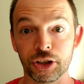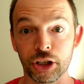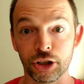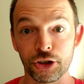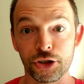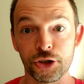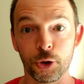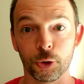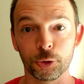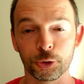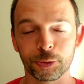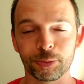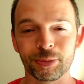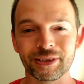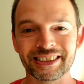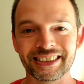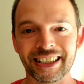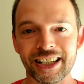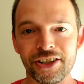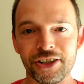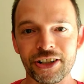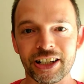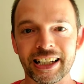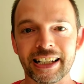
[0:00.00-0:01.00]
shoulder
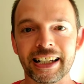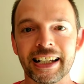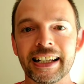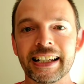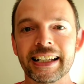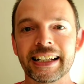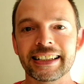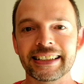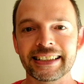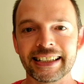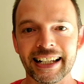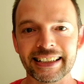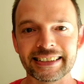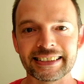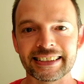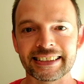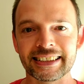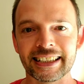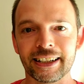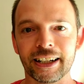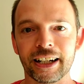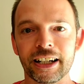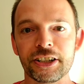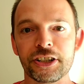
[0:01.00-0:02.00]
positioning
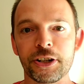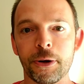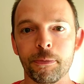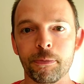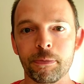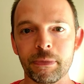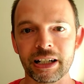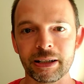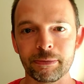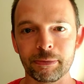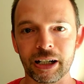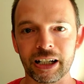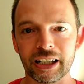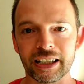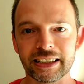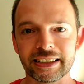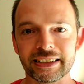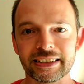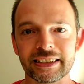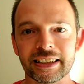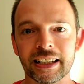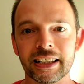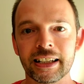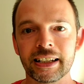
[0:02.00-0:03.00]
necessary to
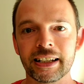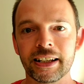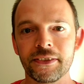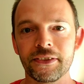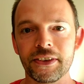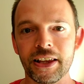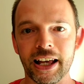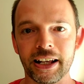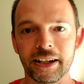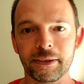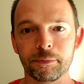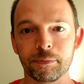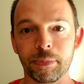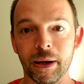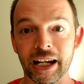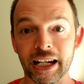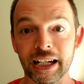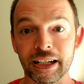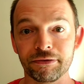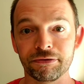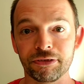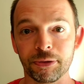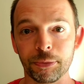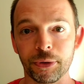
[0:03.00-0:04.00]
minimize that
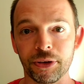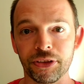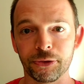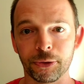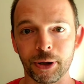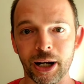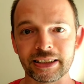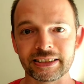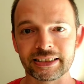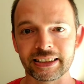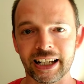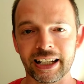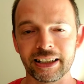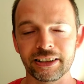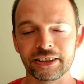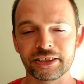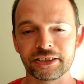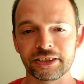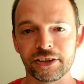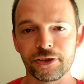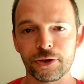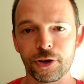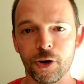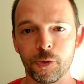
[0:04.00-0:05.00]
pain from the thoracic outlet
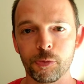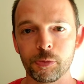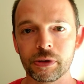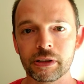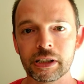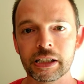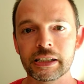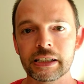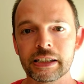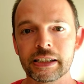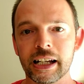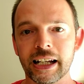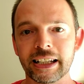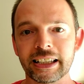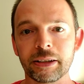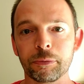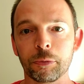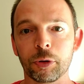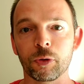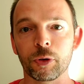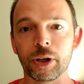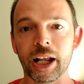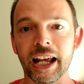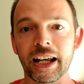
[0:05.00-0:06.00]
syndrome. And then
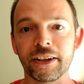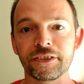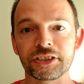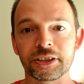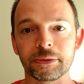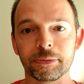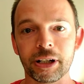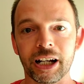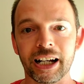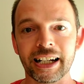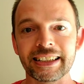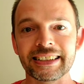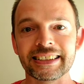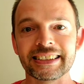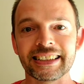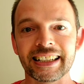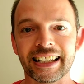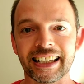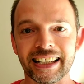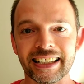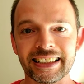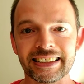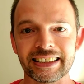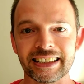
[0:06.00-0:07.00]
we're going to have some
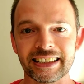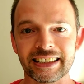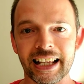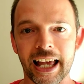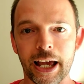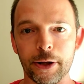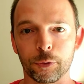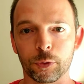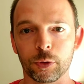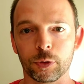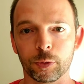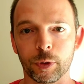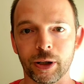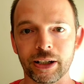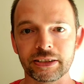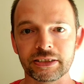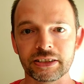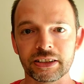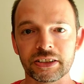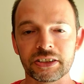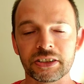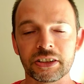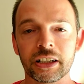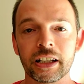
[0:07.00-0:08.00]
nice, easy lateral
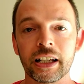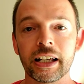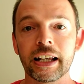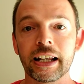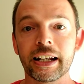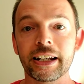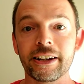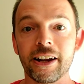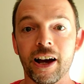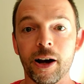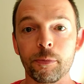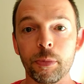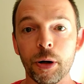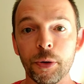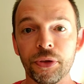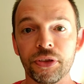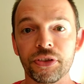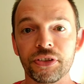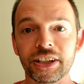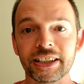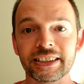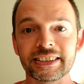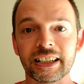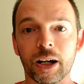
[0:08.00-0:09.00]
raises. Now, both
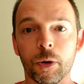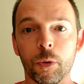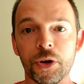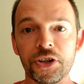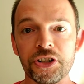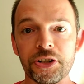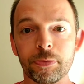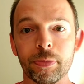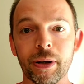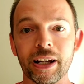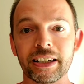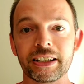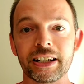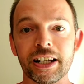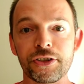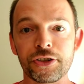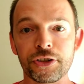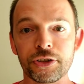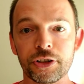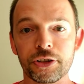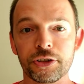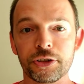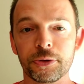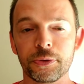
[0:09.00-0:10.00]
of these, I want you to pay
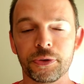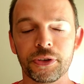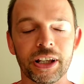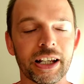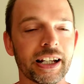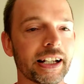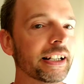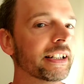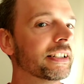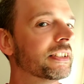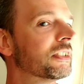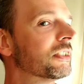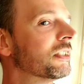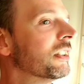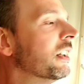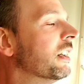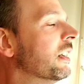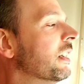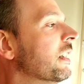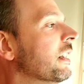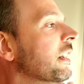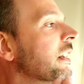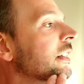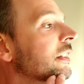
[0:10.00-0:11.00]
attention to two things.
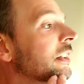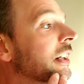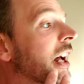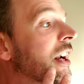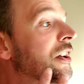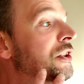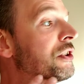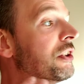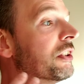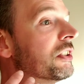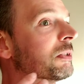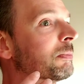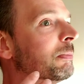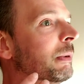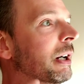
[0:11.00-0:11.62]
Not just